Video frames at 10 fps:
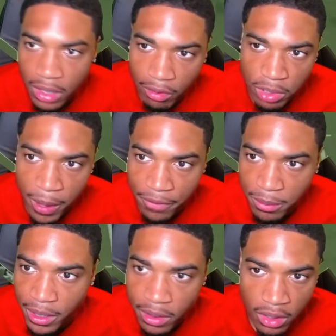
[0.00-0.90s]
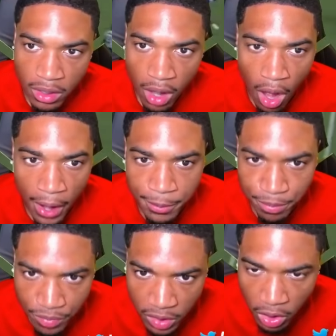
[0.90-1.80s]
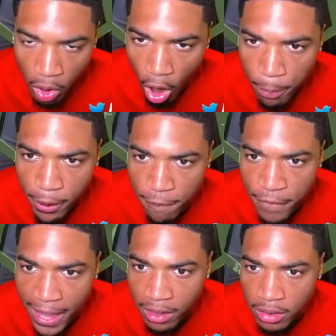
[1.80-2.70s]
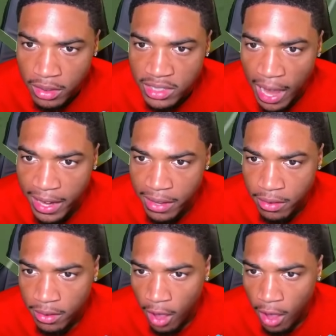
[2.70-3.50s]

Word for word: I respectfully, bro. All right, the little RPO fake, tight end.